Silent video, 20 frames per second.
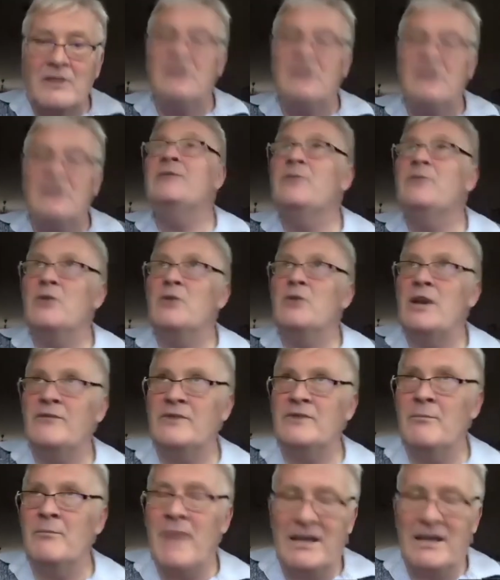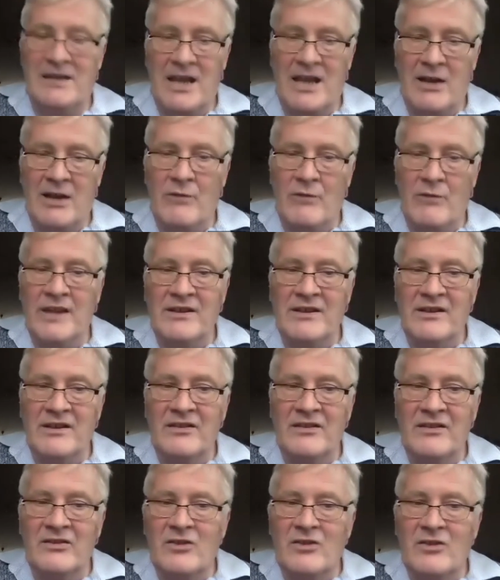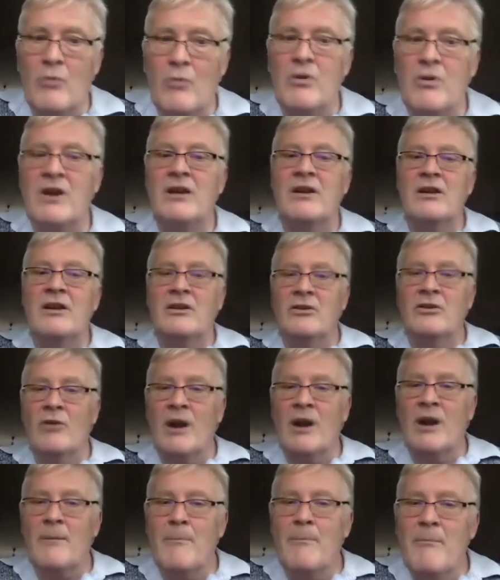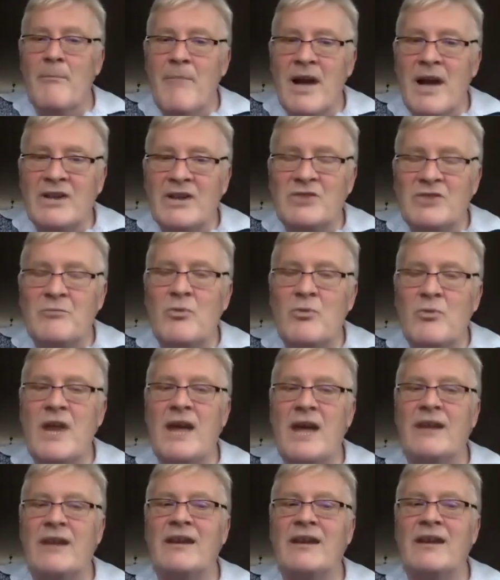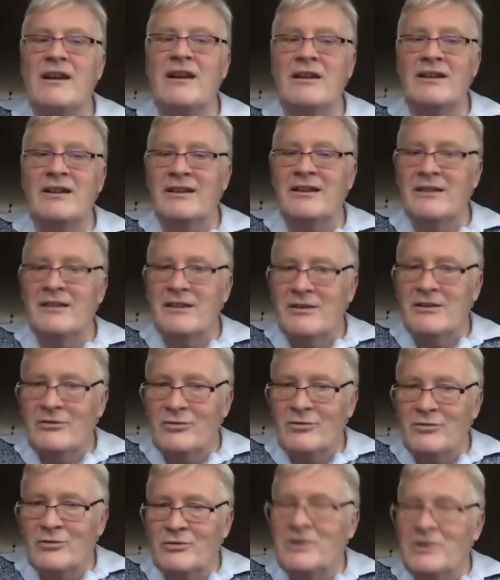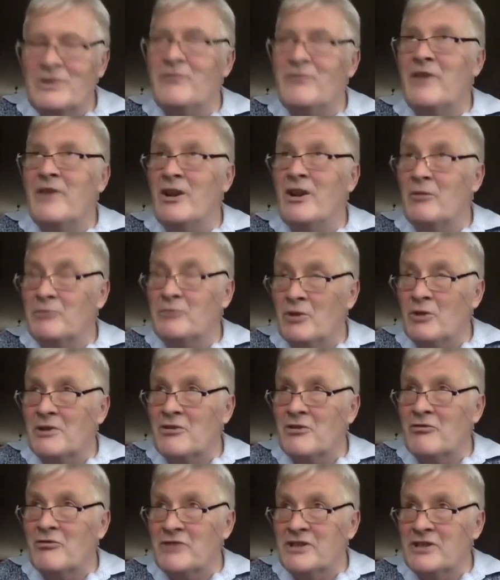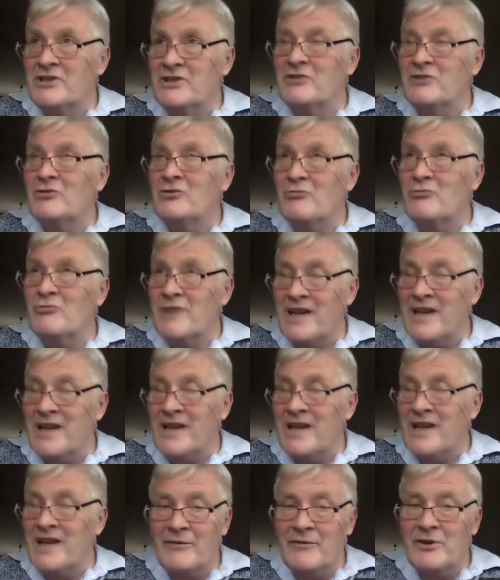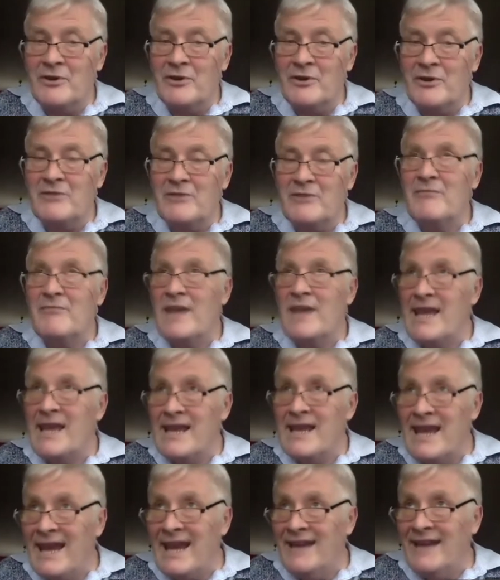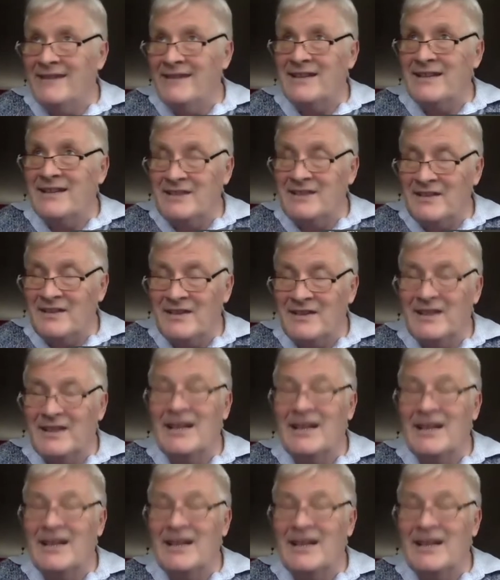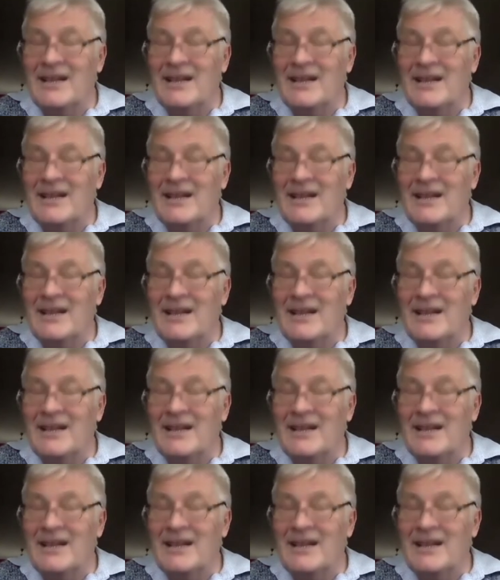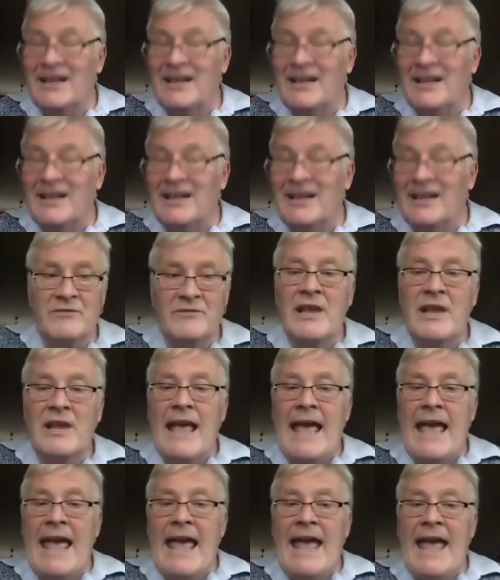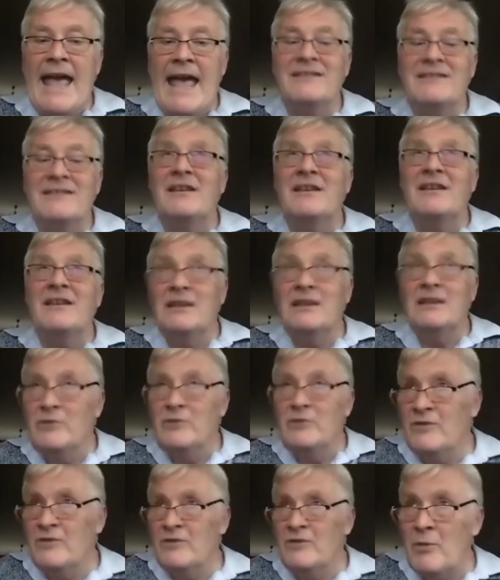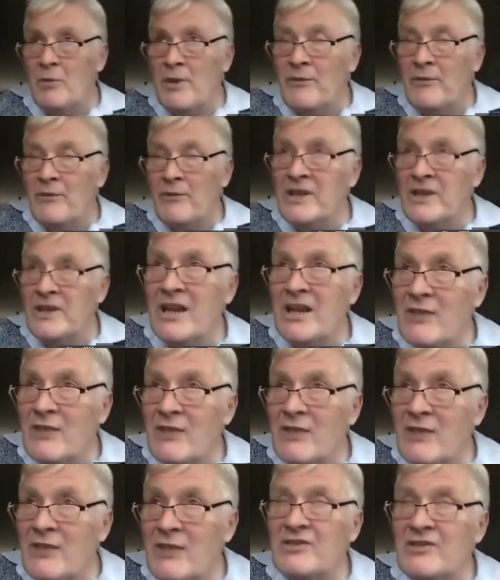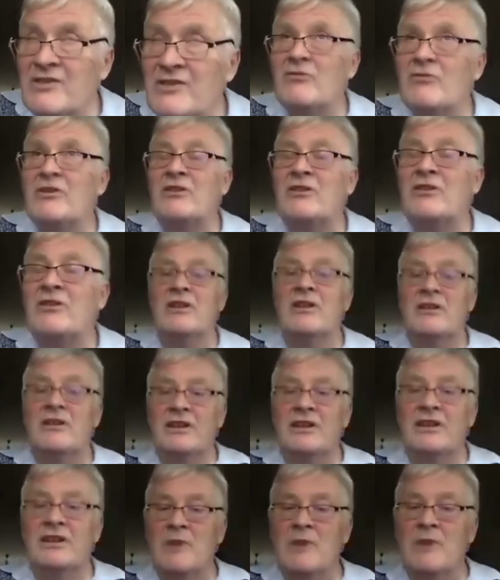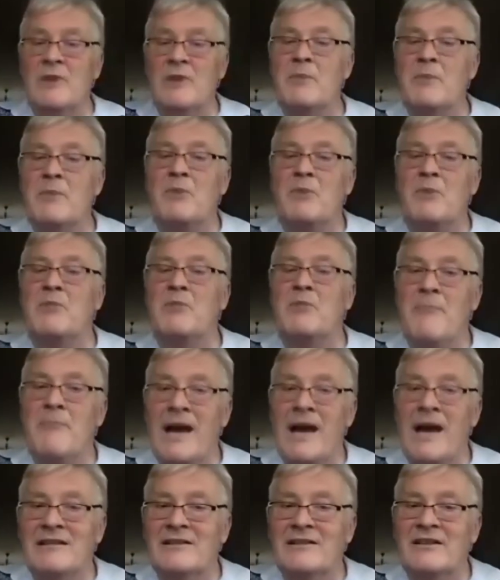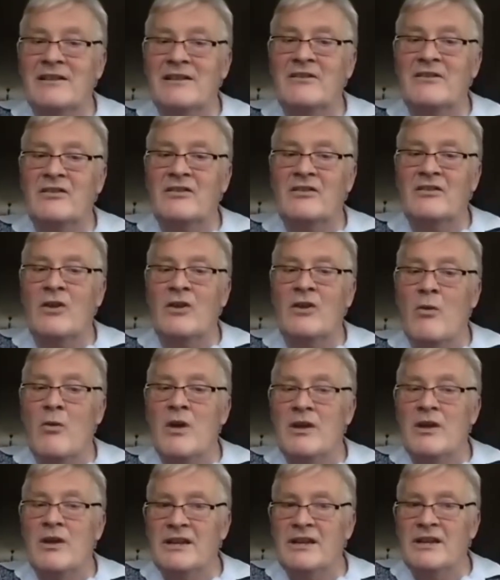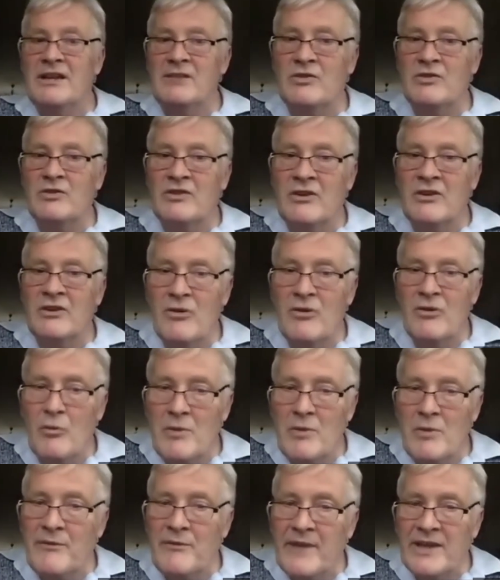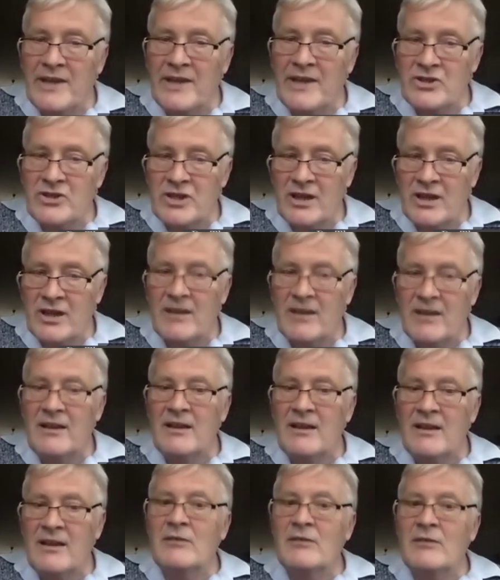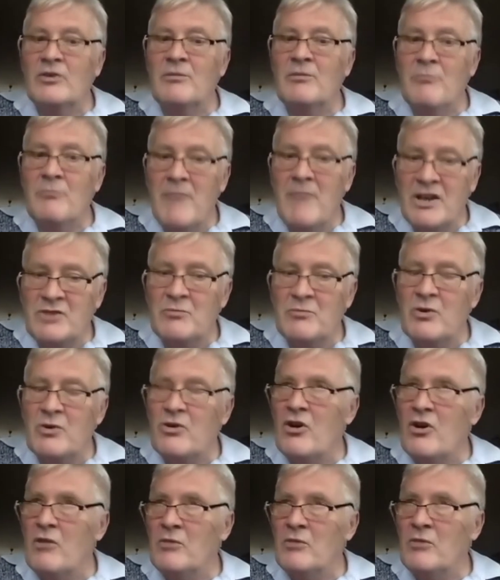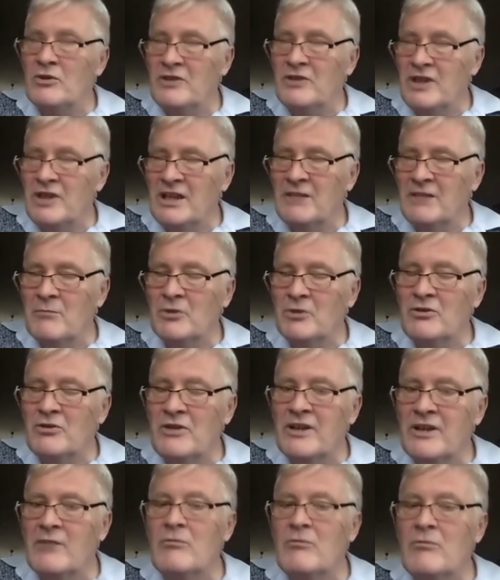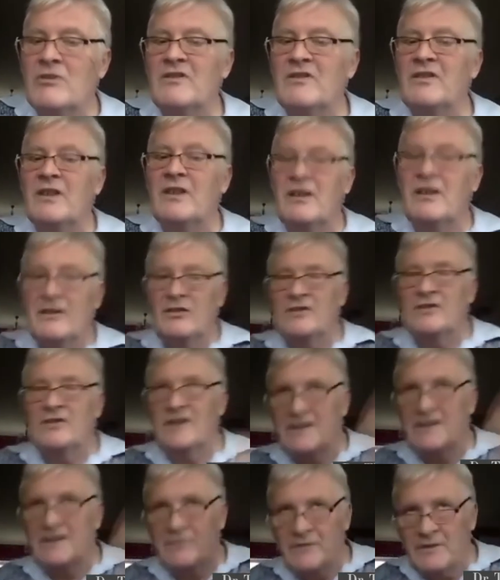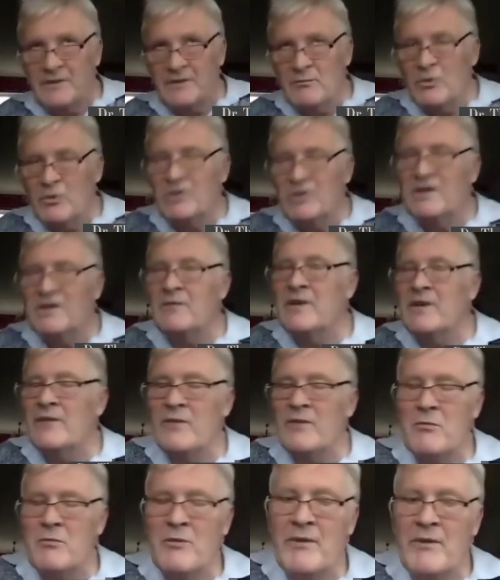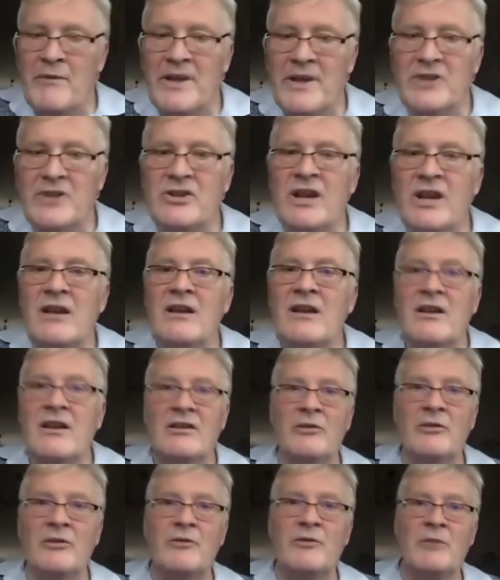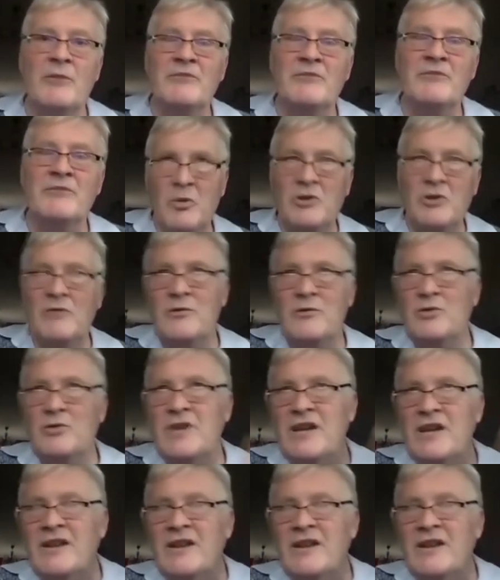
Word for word: if you have the bad luck of getting stroke, you are much more likely to develop normal cognition, to recover. Again, that is in line with the cognitive reserve. And if you develop aphasia, language disorder, it will be probably milder. So it was global aphasia was much more common in monolinguals, so the most severe form of aphasia. So from this point of view, there